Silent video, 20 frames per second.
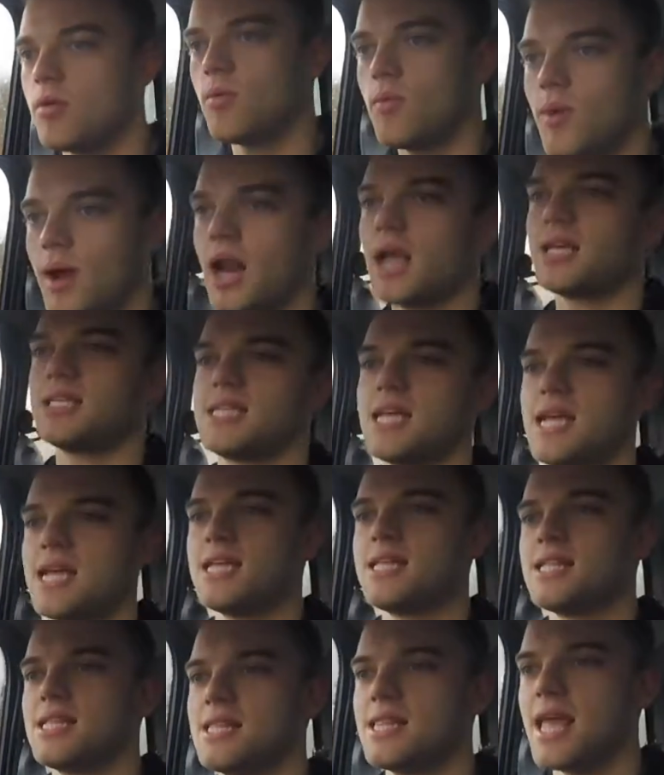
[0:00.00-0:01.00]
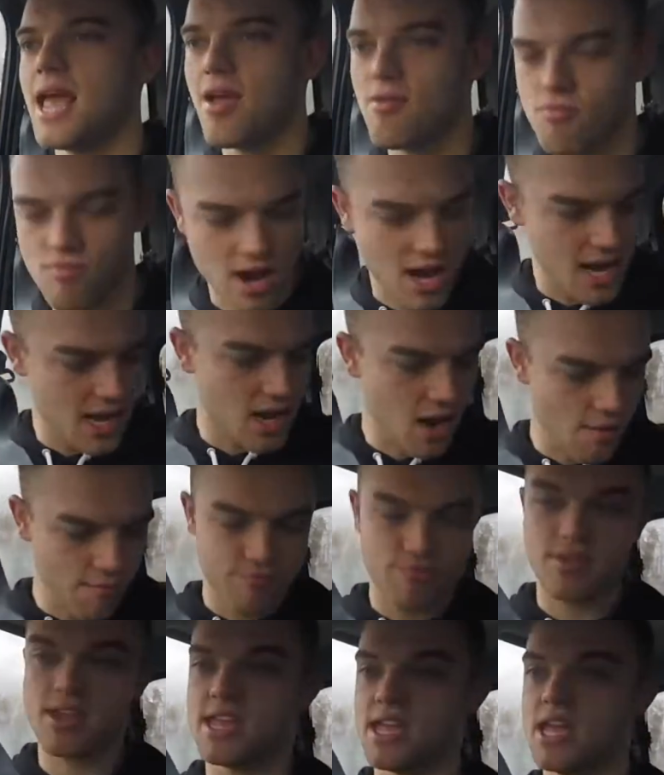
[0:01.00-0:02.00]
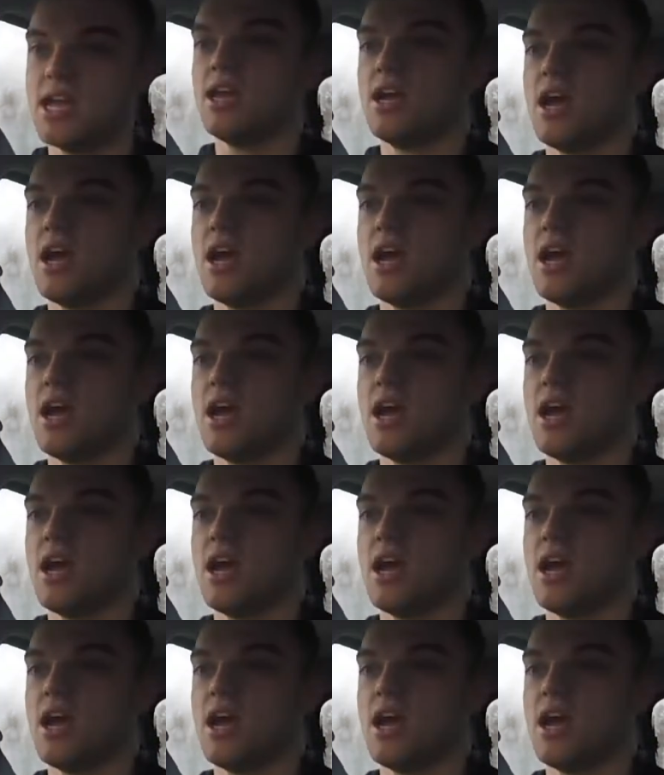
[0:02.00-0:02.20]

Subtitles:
When I say they're really comfy,